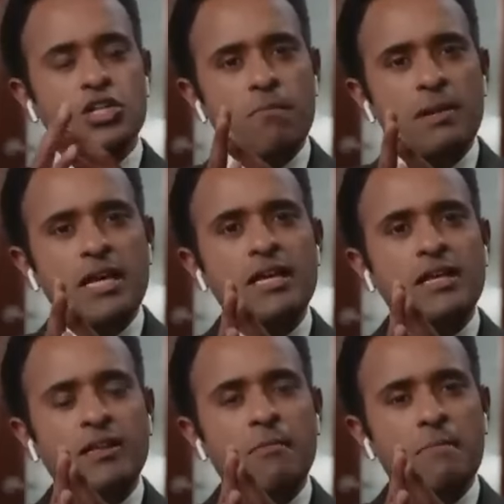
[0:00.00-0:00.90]
to
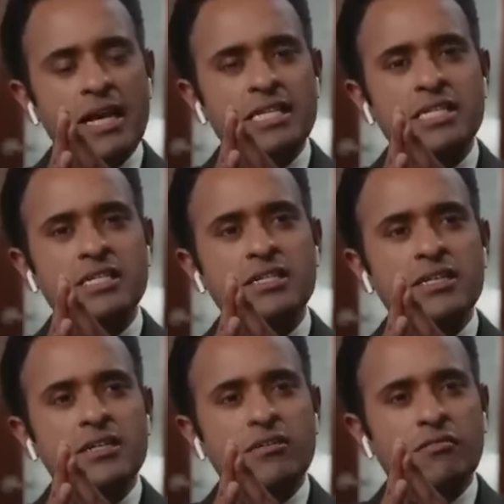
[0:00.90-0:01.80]
be the best
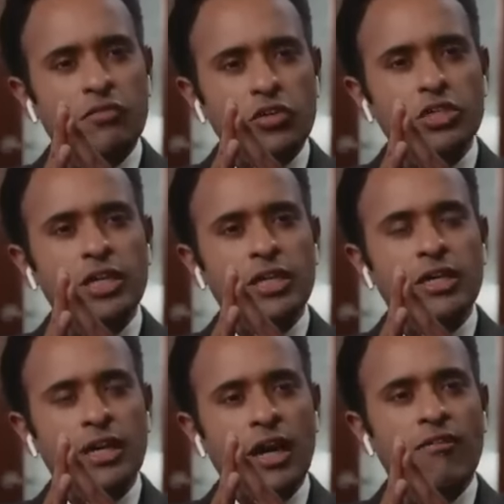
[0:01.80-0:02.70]

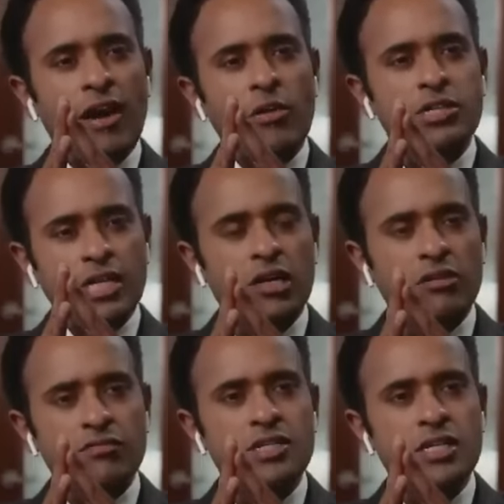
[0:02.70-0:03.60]
version of
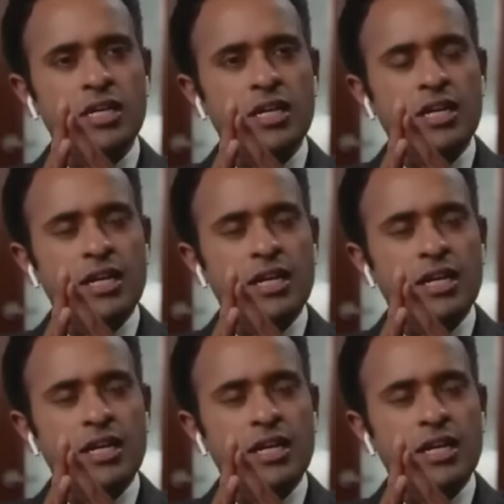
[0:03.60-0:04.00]
ourselves.